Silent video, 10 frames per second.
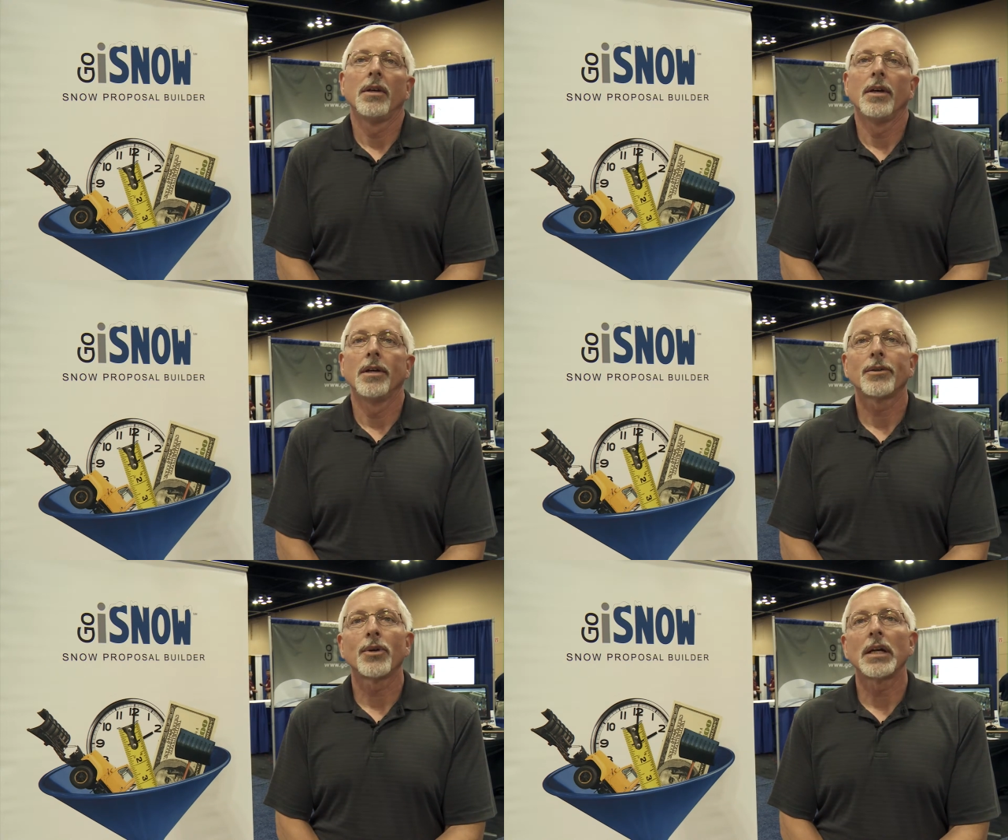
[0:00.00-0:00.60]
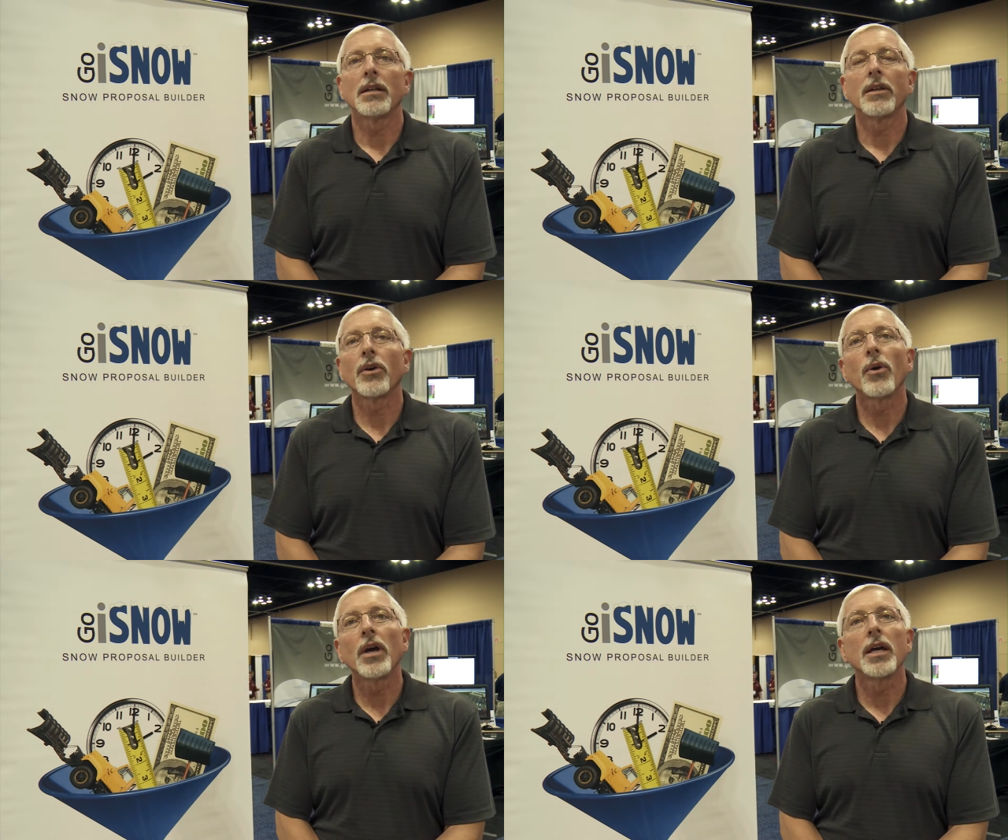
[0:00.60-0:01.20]
uh, cradle of
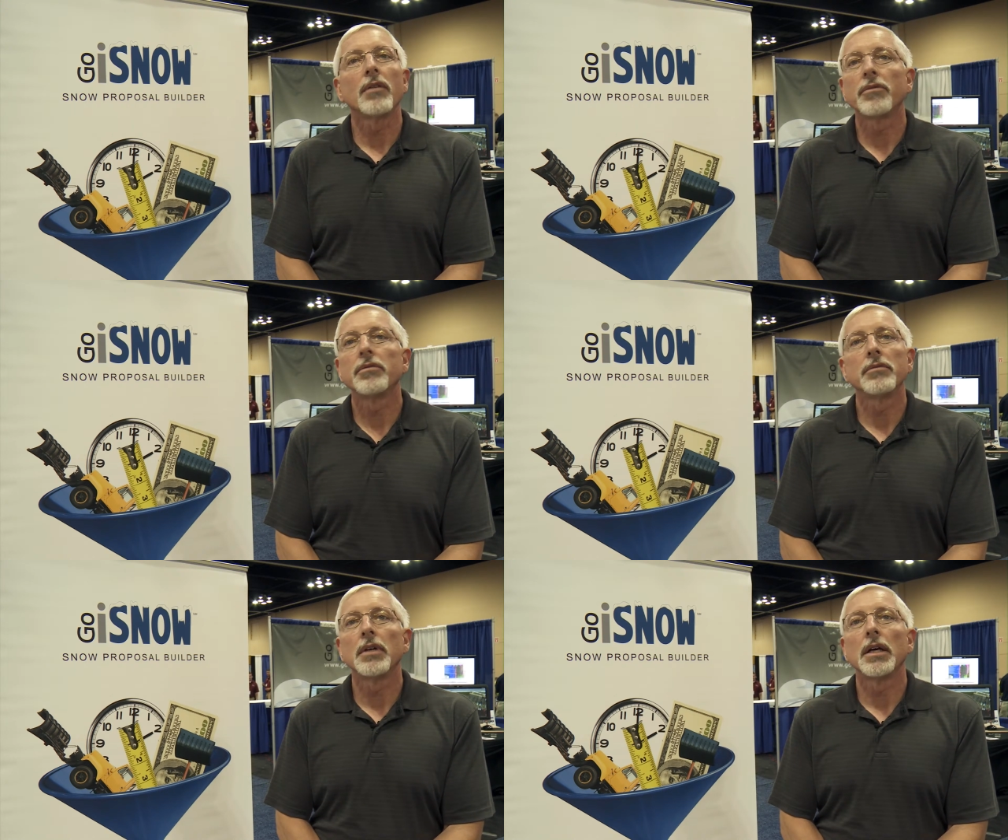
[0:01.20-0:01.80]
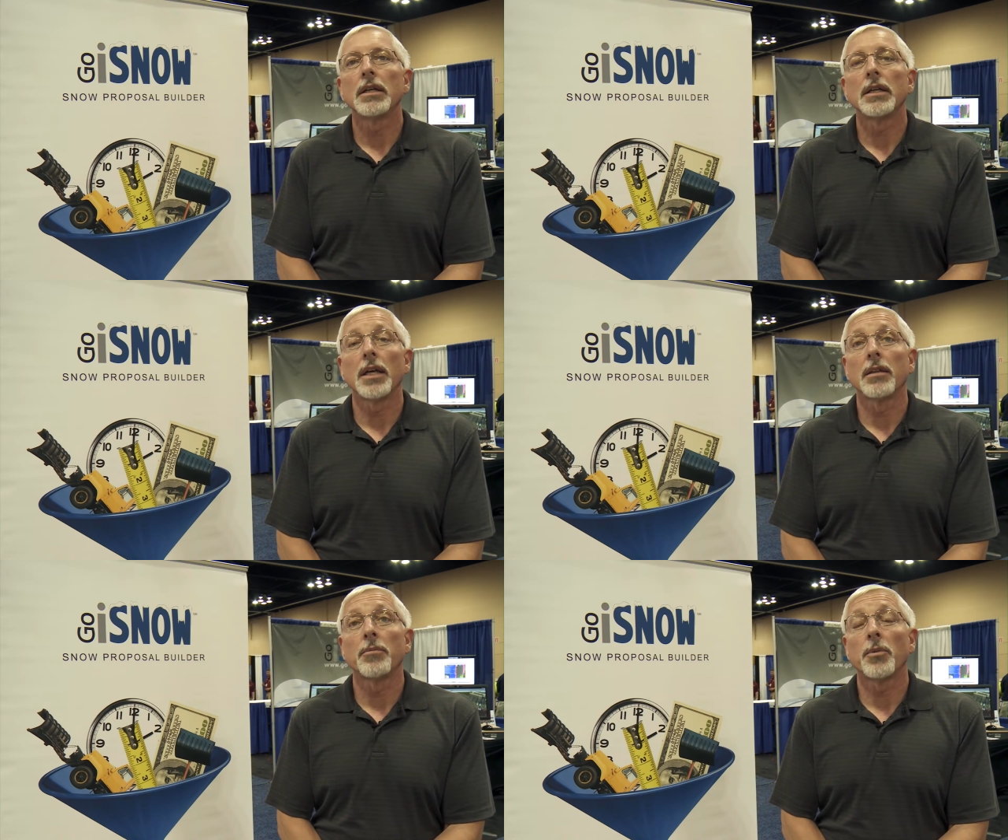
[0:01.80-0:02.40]
the grave. Uh,
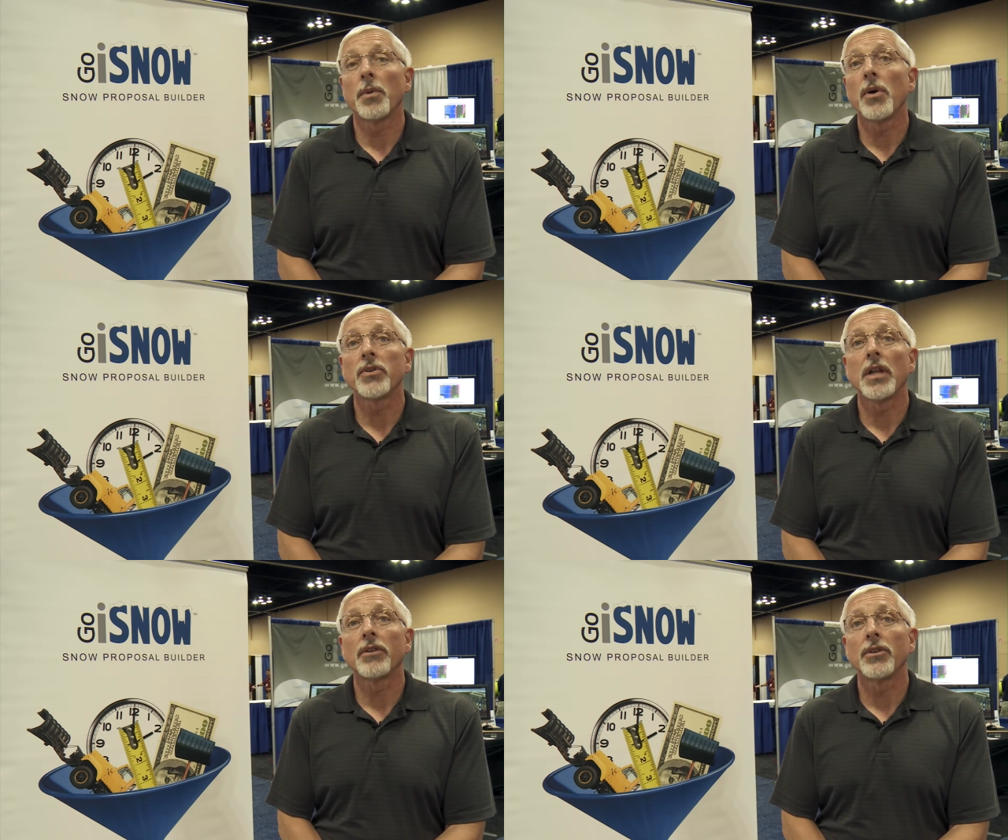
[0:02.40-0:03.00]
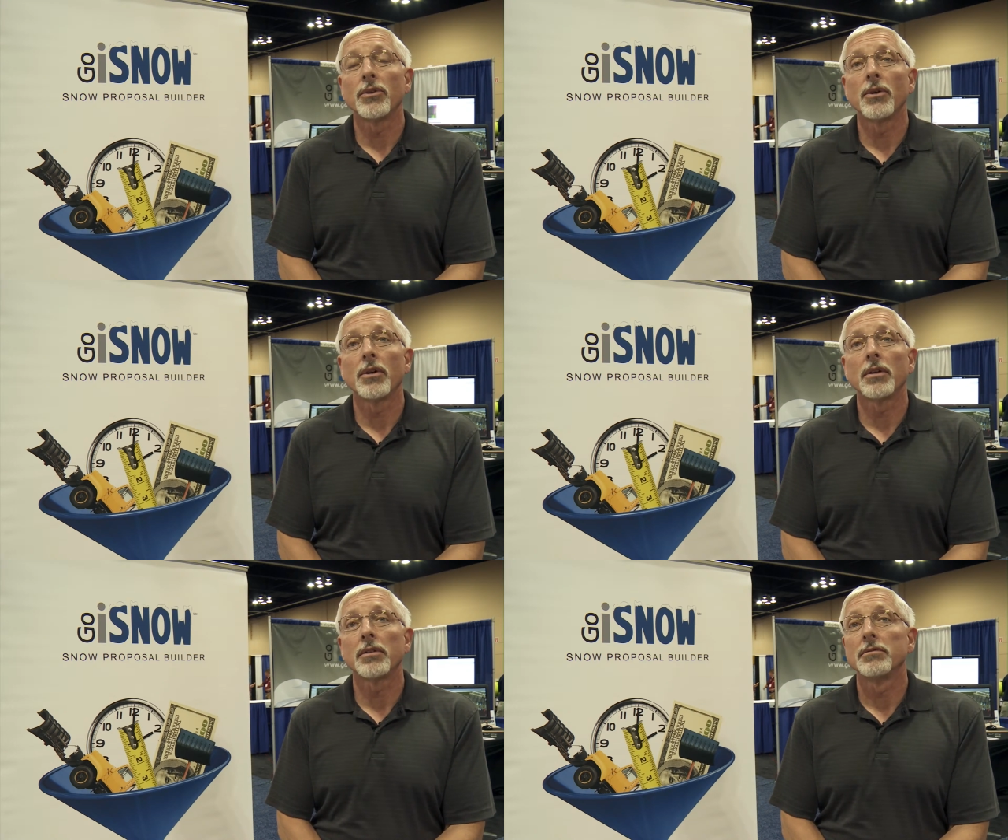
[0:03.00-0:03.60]
getting the proposal out the
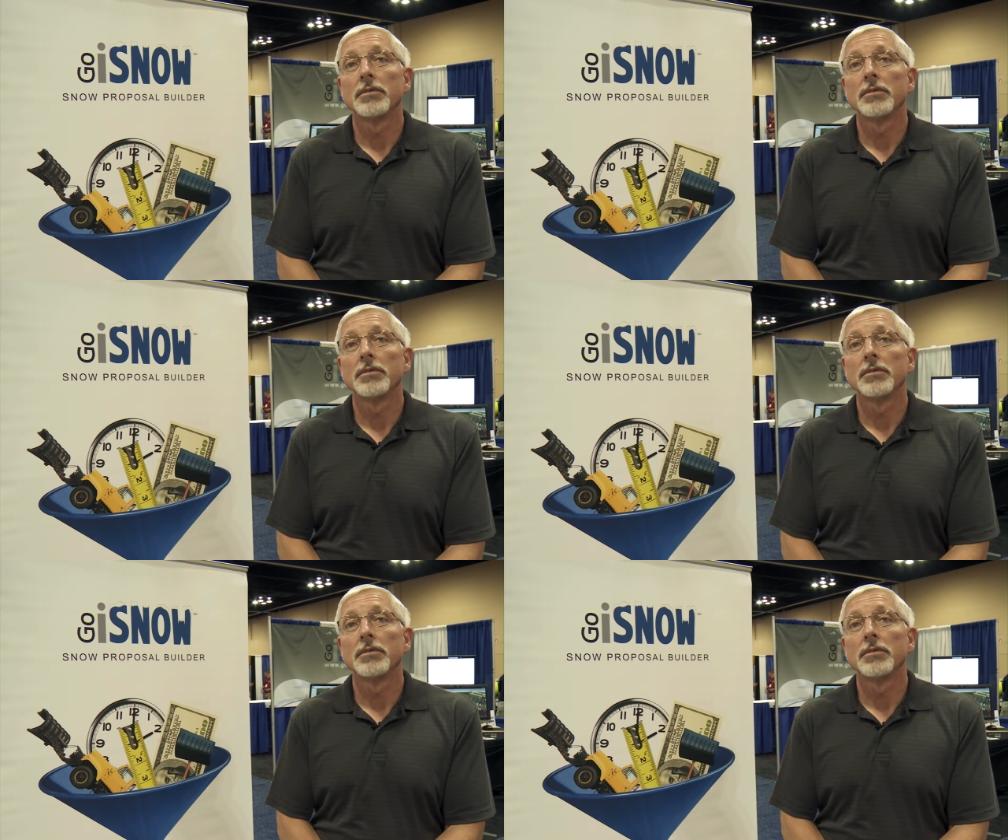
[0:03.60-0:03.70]
door